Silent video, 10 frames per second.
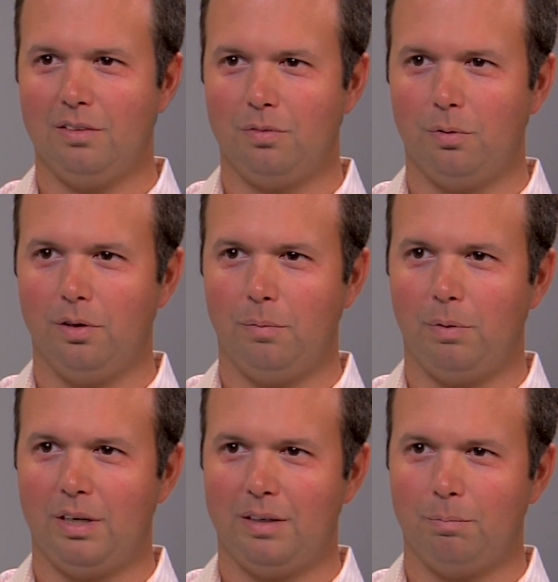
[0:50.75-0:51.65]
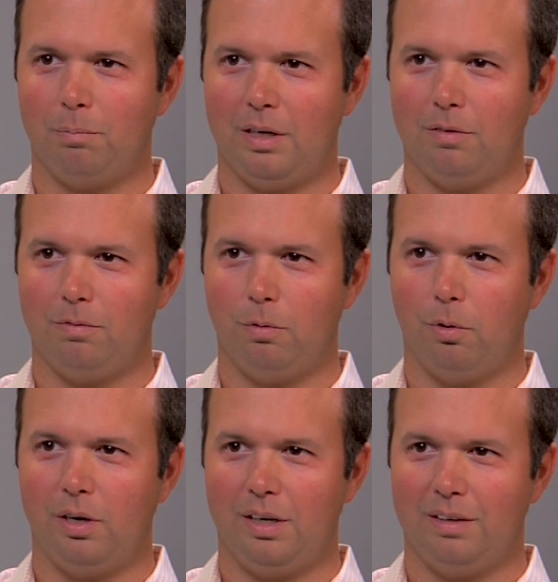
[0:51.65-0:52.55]
is really my
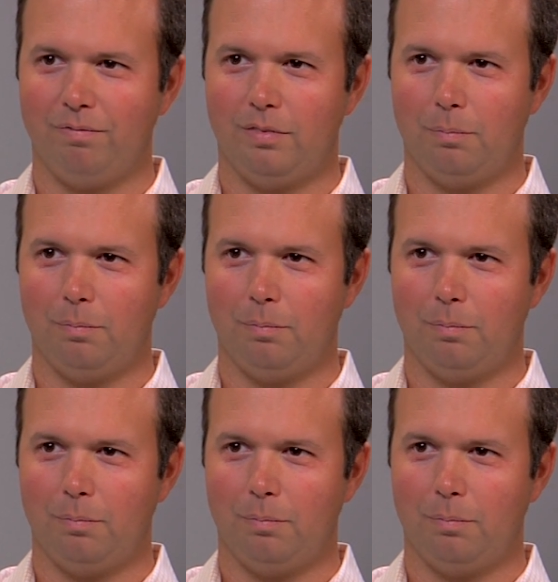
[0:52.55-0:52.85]
foray.